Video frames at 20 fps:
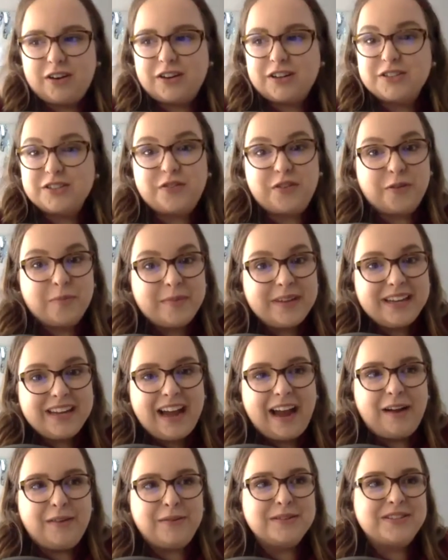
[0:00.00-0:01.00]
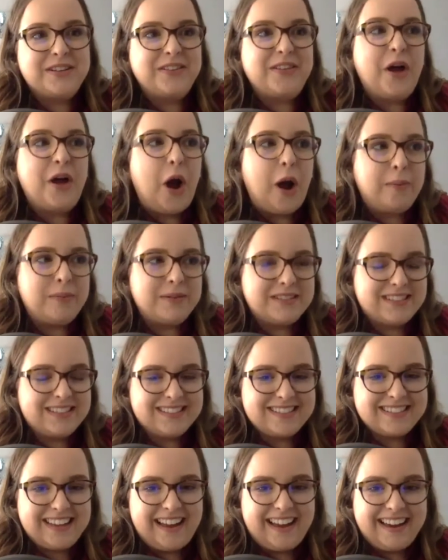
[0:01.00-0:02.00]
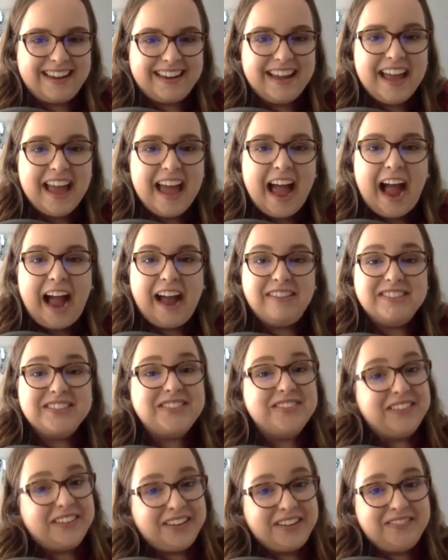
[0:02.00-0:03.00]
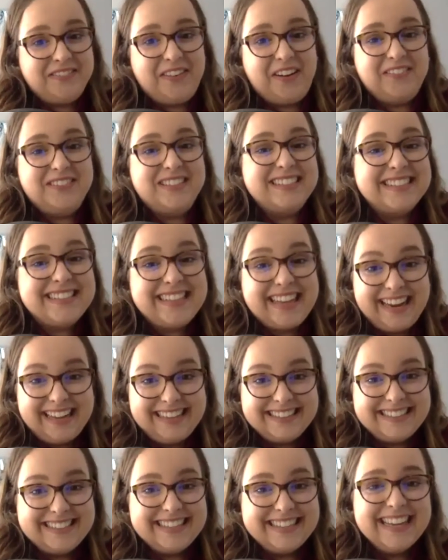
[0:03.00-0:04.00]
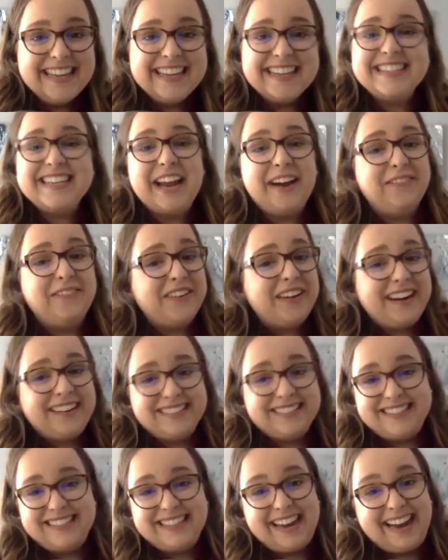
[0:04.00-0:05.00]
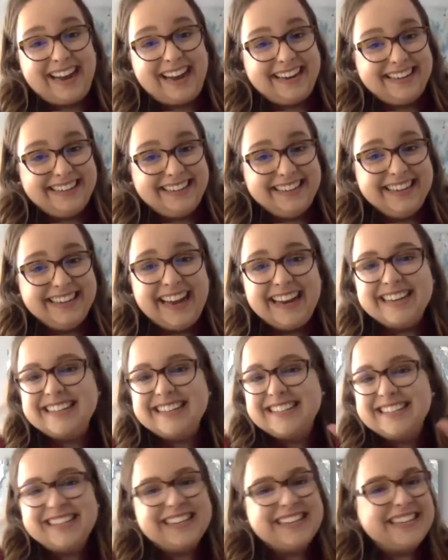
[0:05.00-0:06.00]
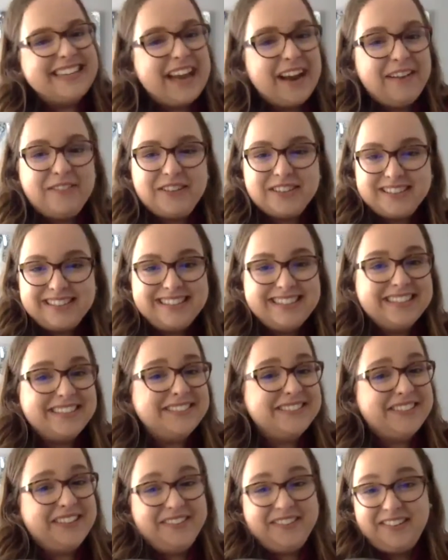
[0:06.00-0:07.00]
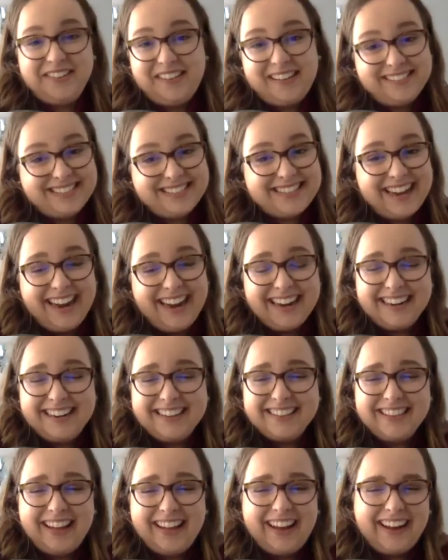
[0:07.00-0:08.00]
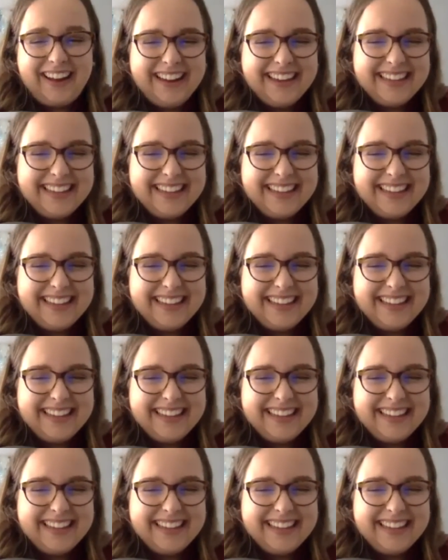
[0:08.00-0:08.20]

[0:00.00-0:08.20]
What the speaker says: Because for me, I was on the opposite side. I was very involved in dance, never outside, never, still don't go outside a lot.